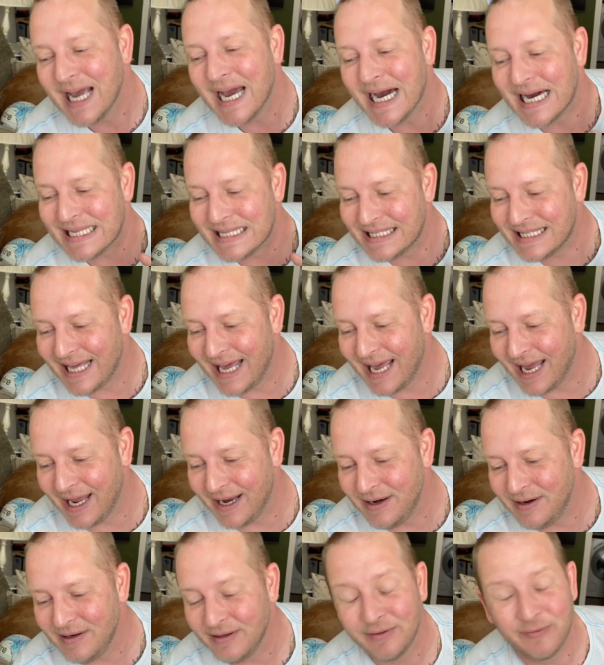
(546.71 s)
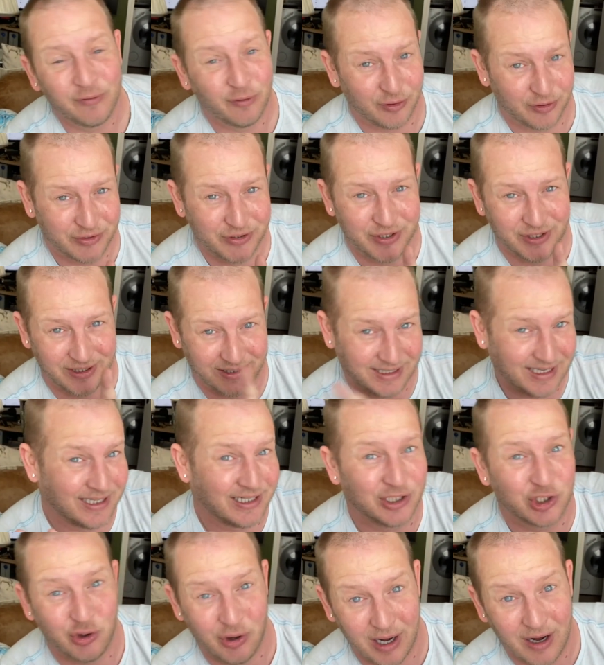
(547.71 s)
and then for her to kind
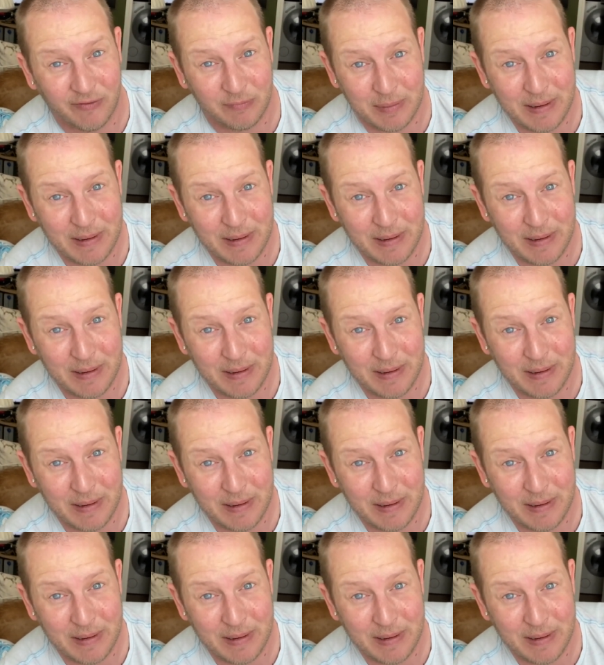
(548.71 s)
of dry up a